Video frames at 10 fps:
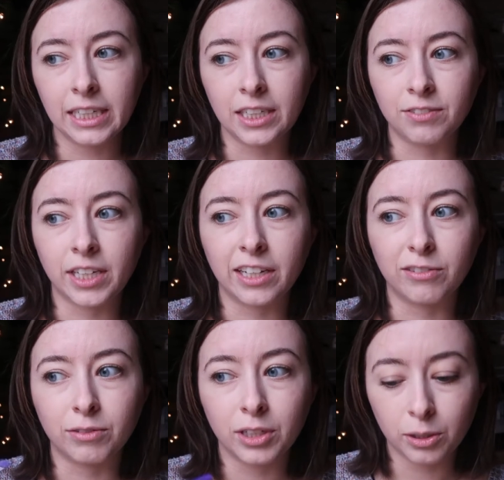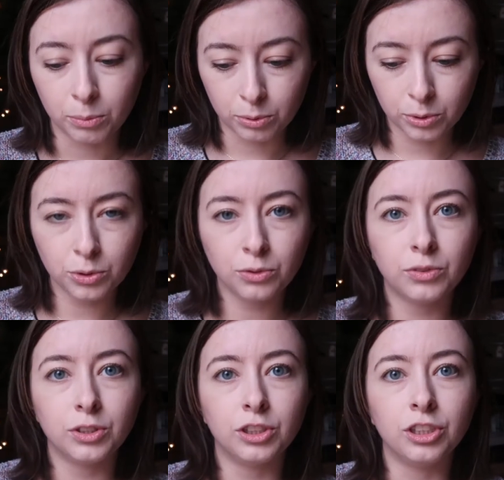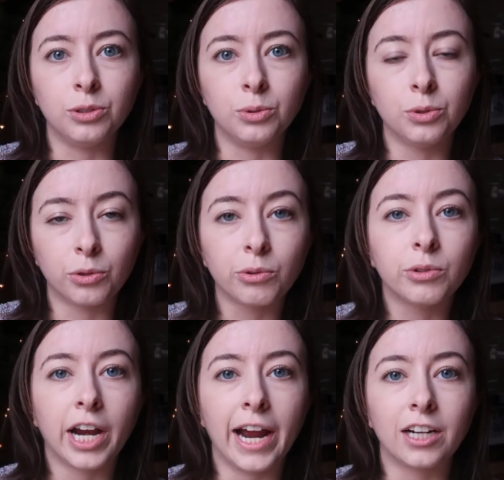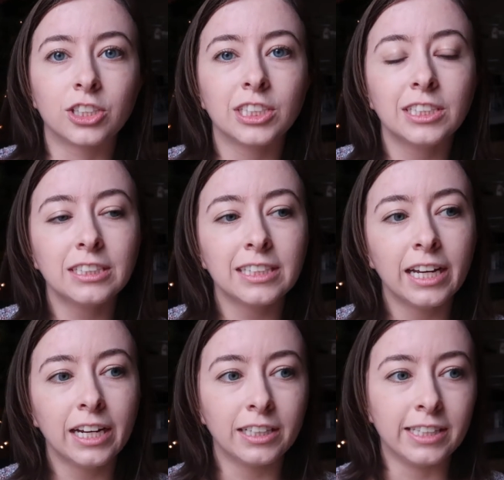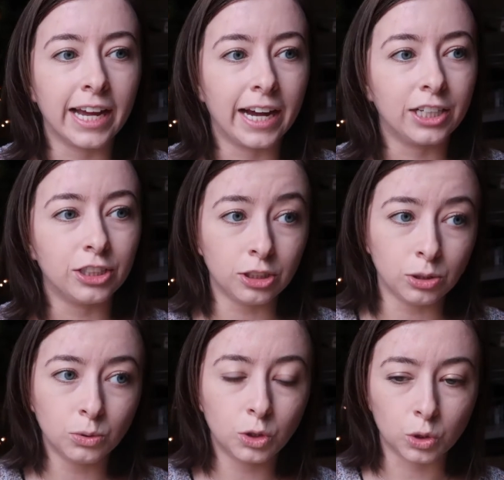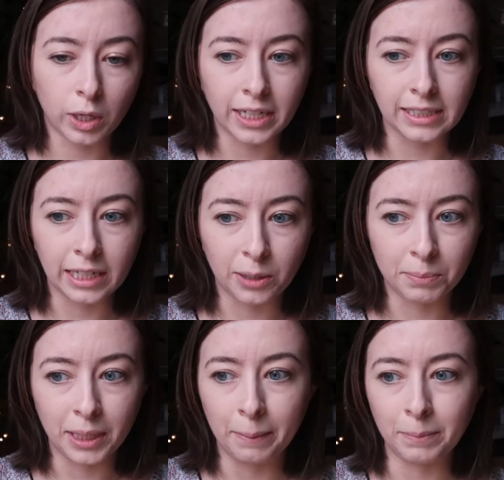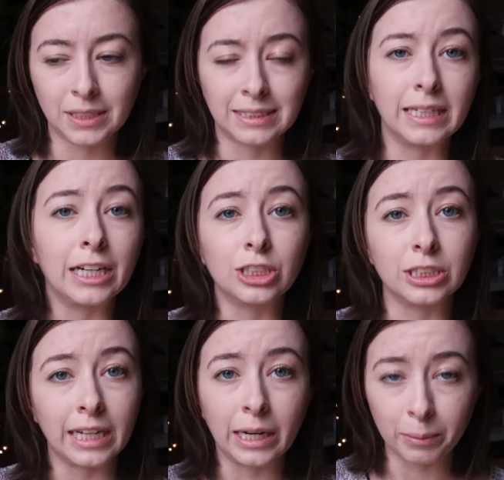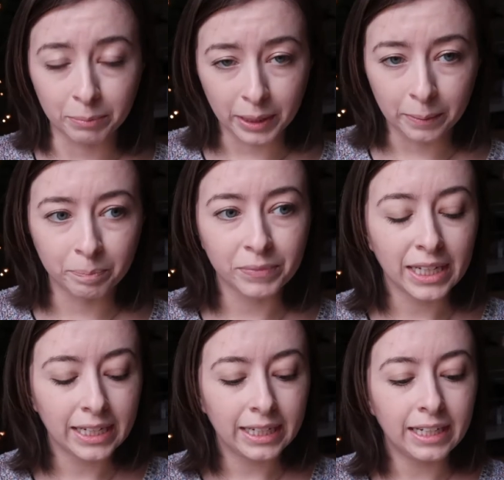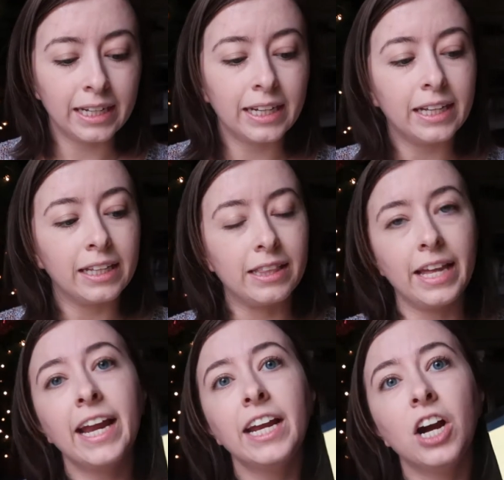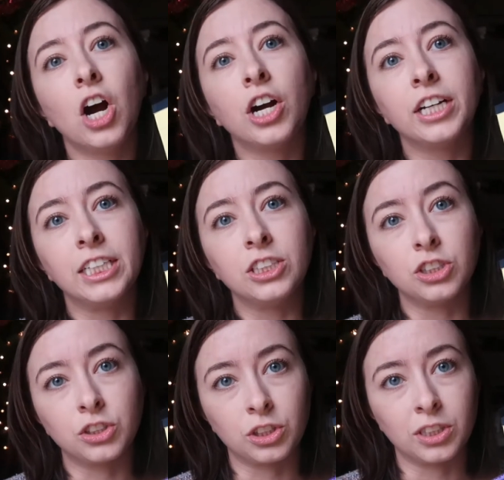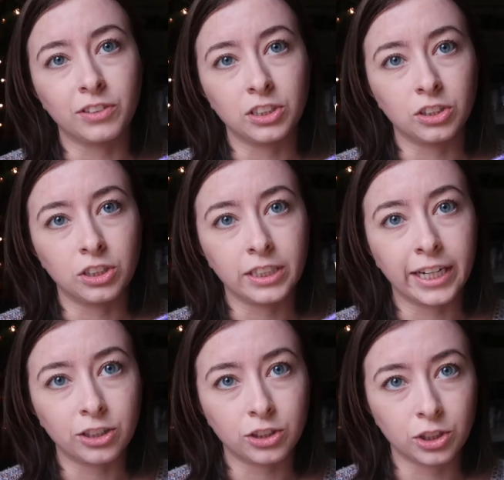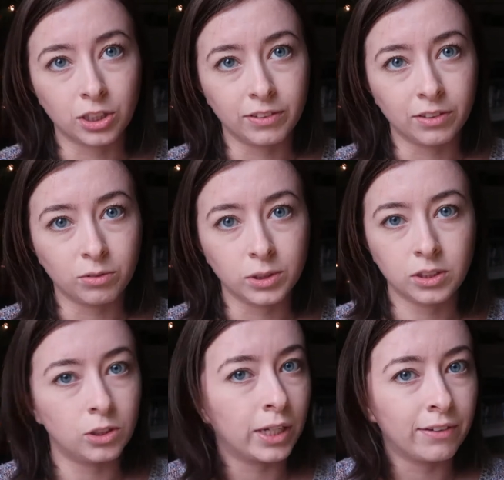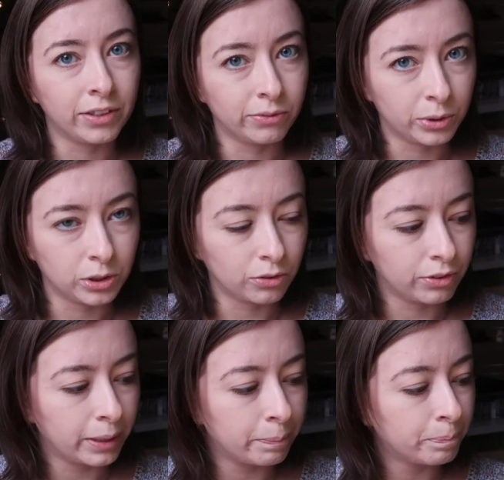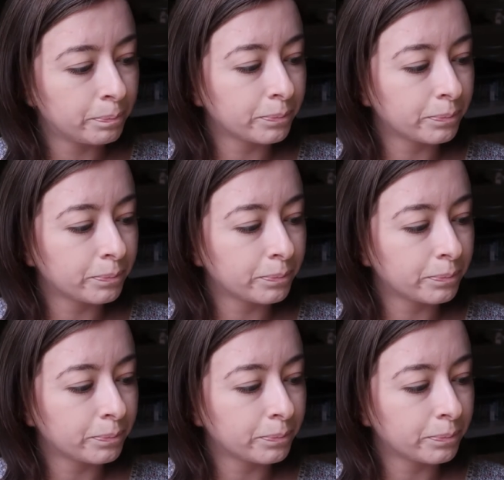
If they have proved to you through their actions that you trying to help them doesn't actually help them, they are in your circle of concern, not your circle of influence. You don't have influence over them.